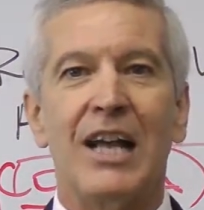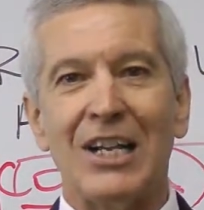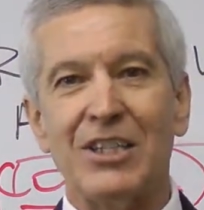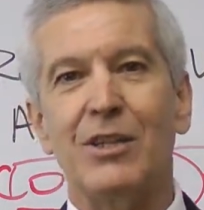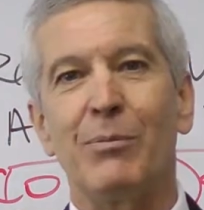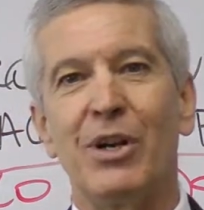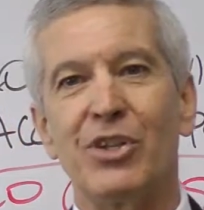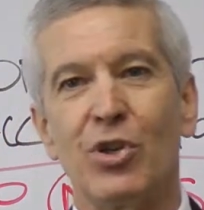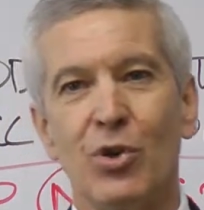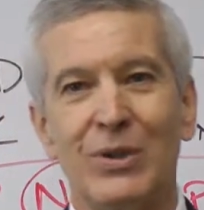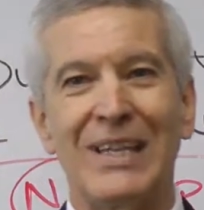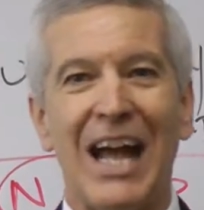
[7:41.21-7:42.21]

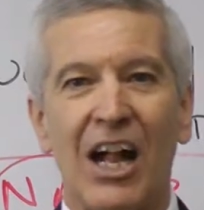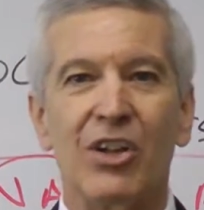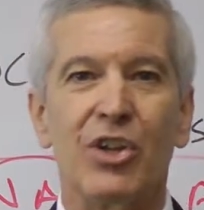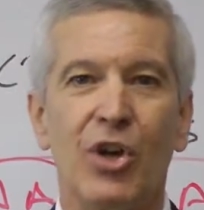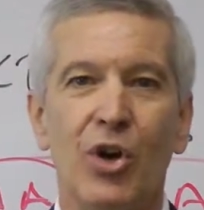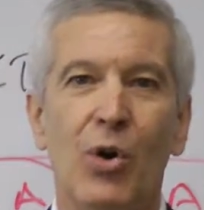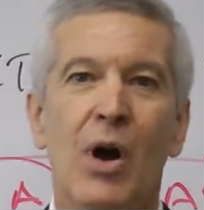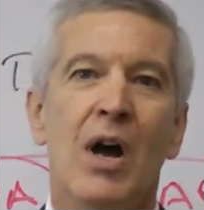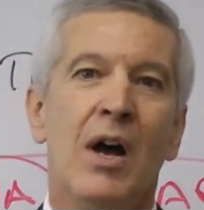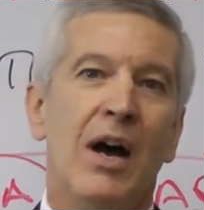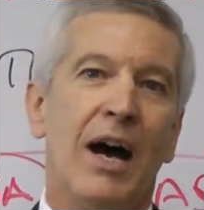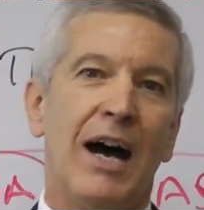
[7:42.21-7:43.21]
Customers who tell
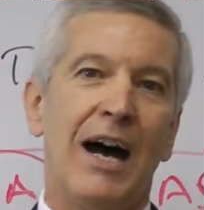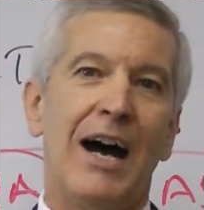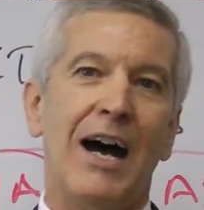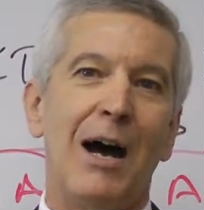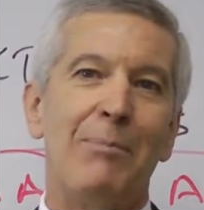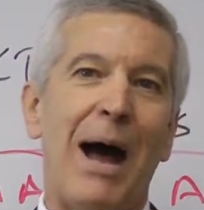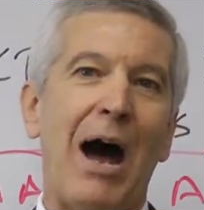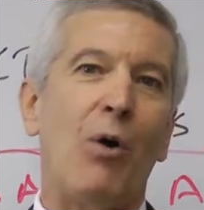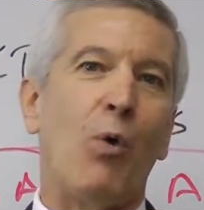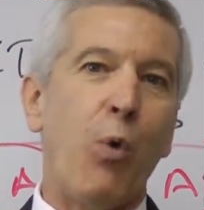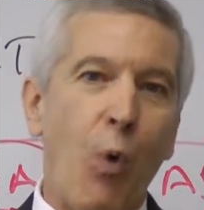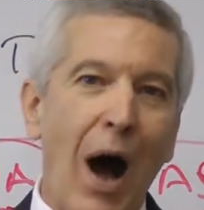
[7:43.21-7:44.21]
you
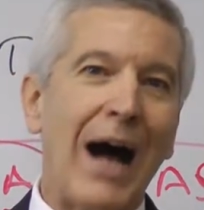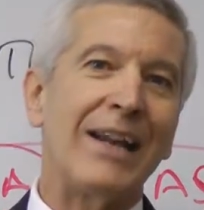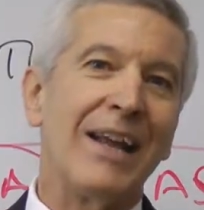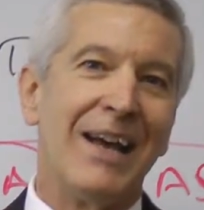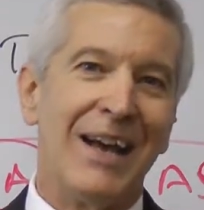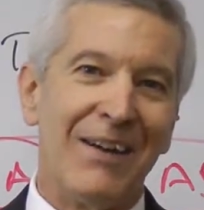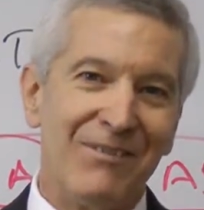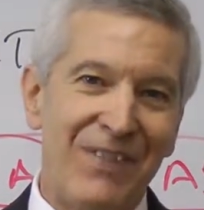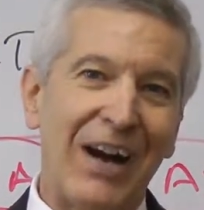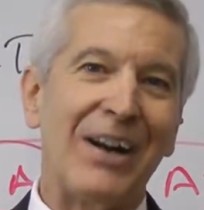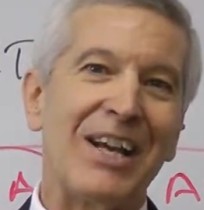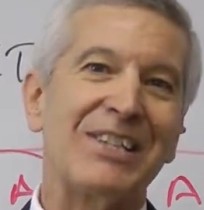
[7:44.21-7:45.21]
about what
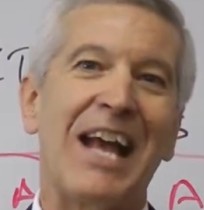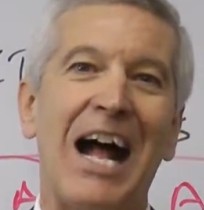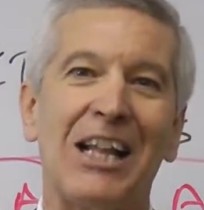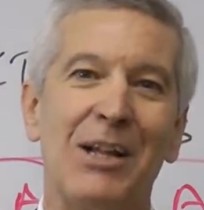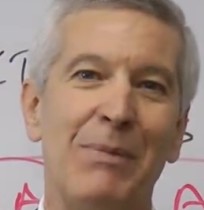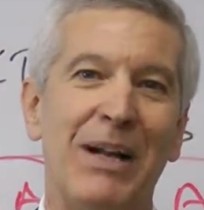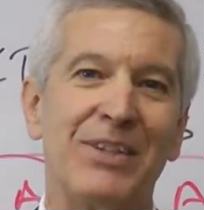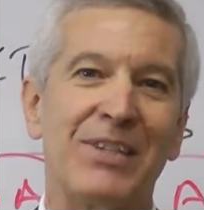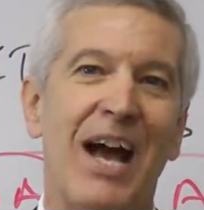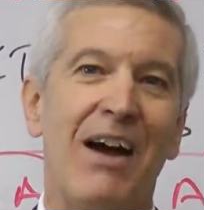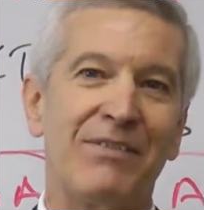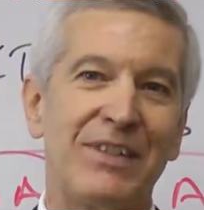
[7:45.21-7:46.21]
various
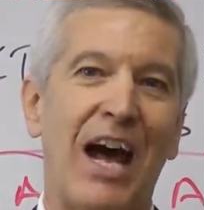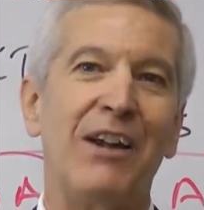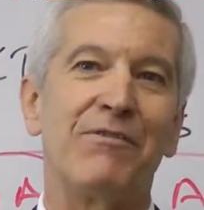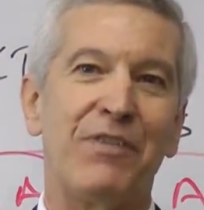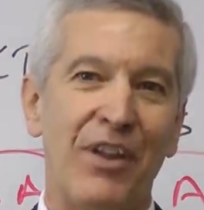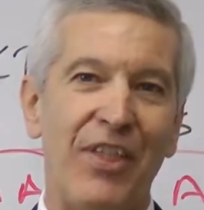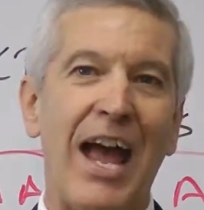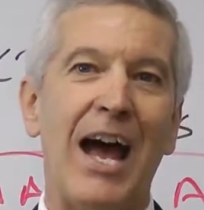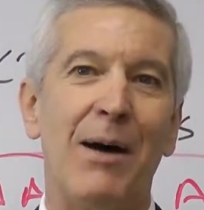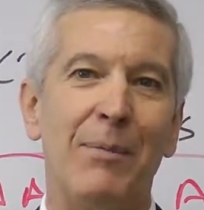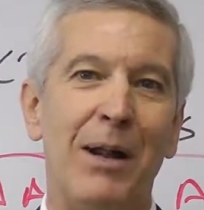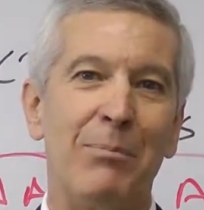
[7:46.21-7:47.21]
elements have done for
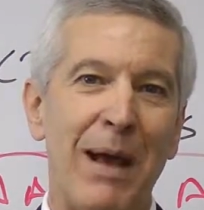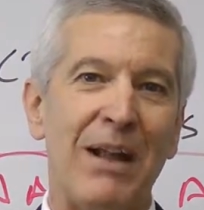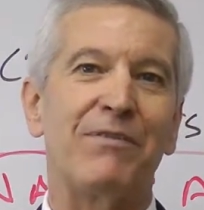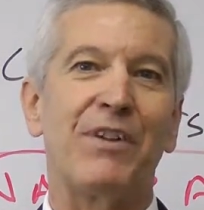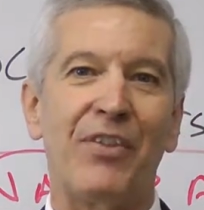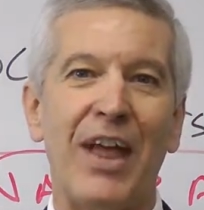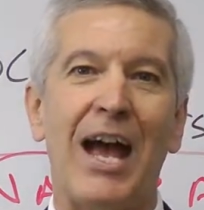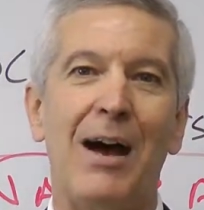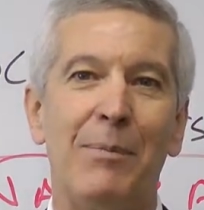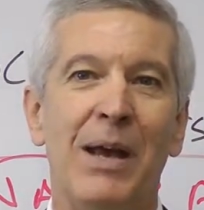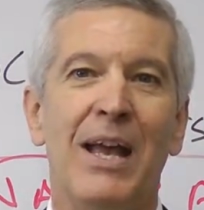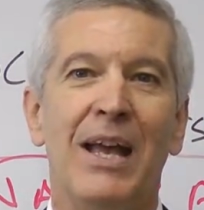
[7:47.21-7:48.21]
them and meant for
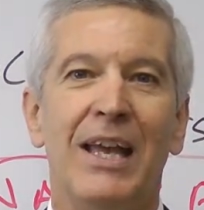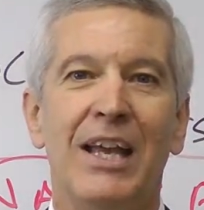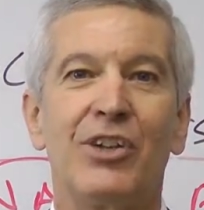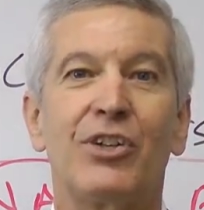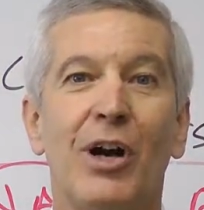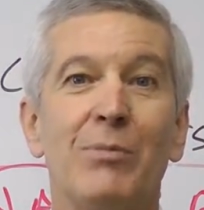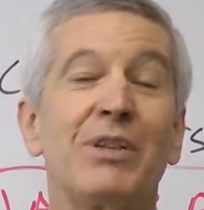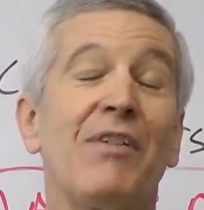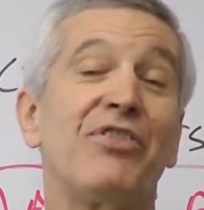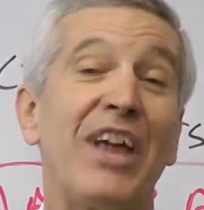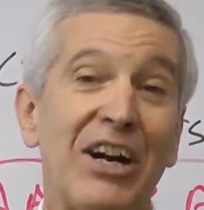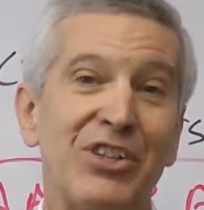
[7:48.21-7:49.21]
them in
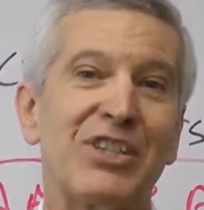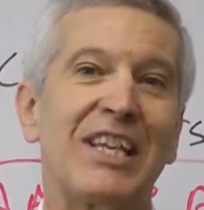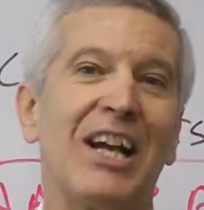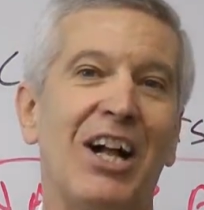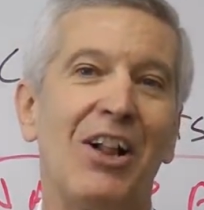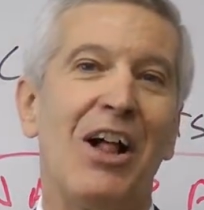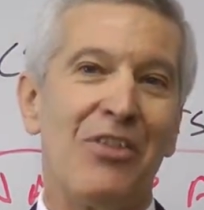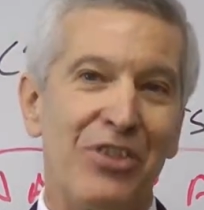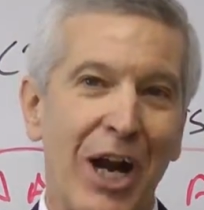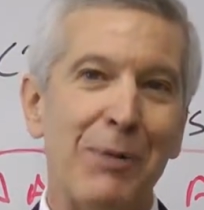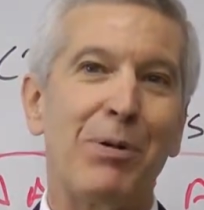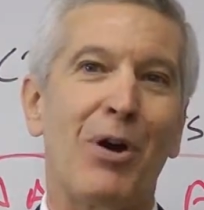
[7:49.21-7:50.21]
terms of their skill,
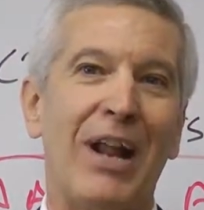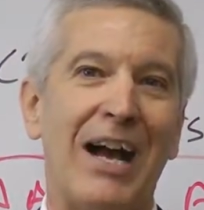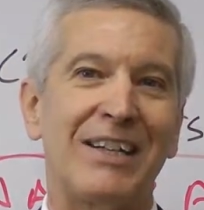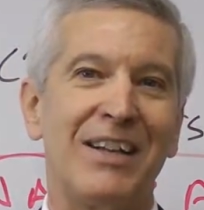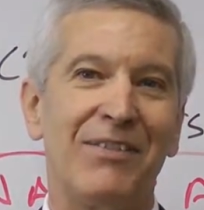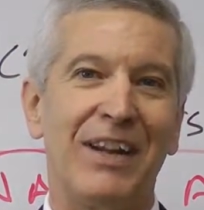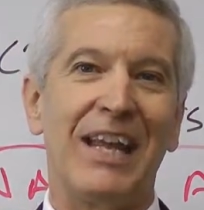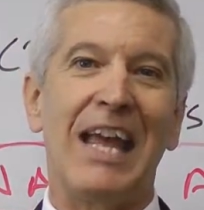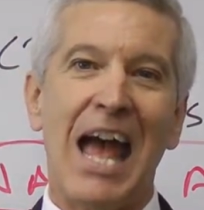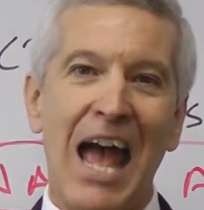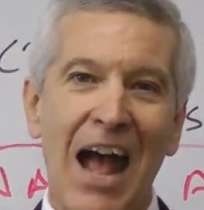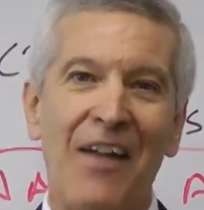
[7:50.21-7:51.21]
their
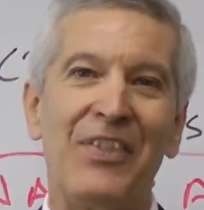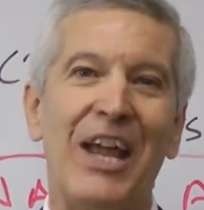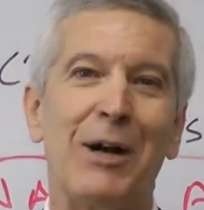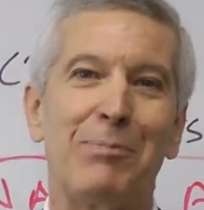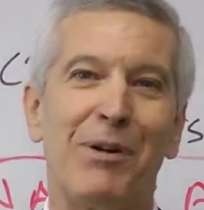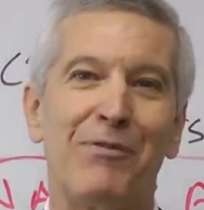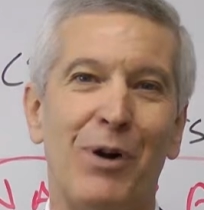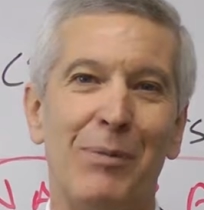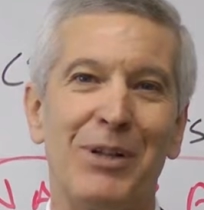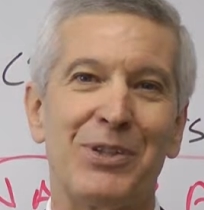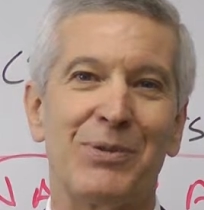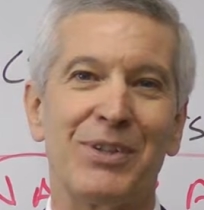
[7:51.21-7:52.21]
productivity, and their
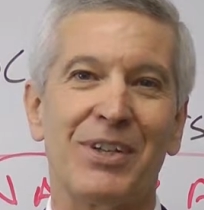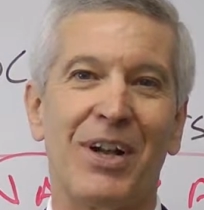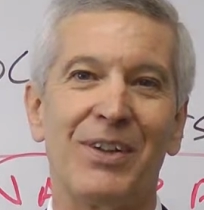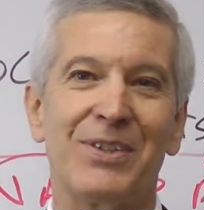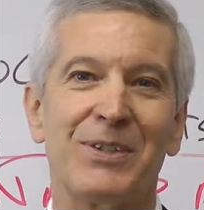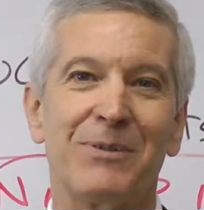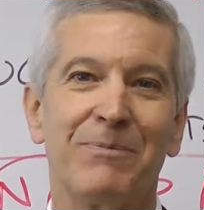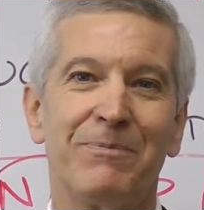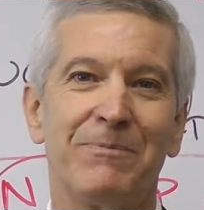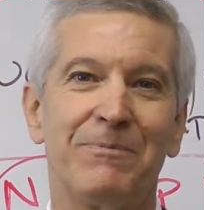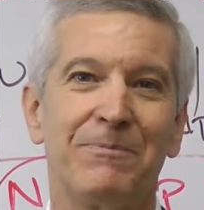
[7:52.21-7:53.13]
performance results.